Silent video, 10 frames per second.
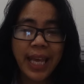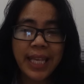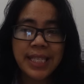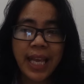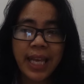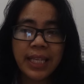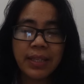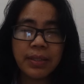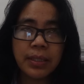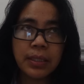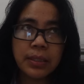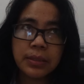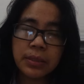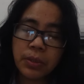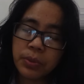As I
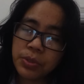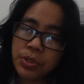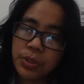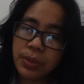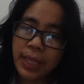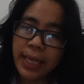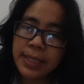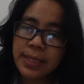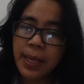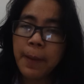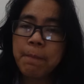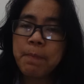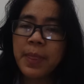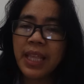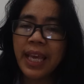told you last
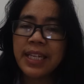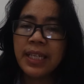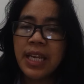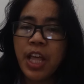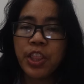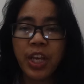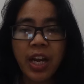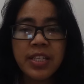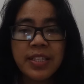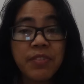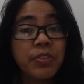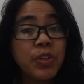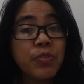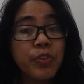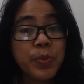time, that there are
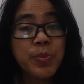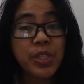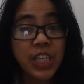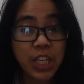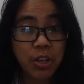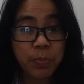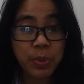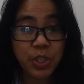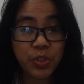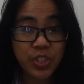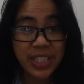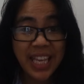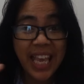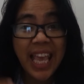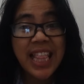several verbs cannot be used
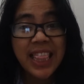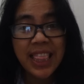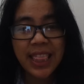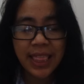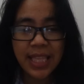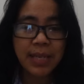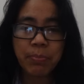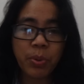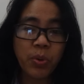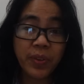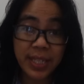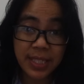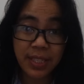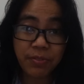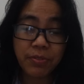in the
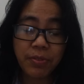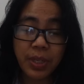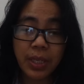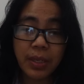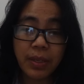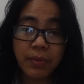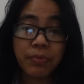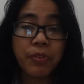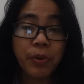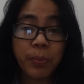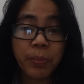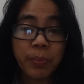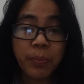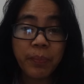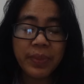progressive verb,
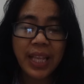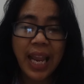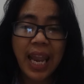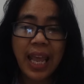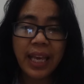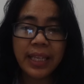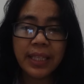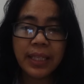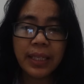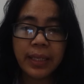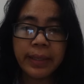like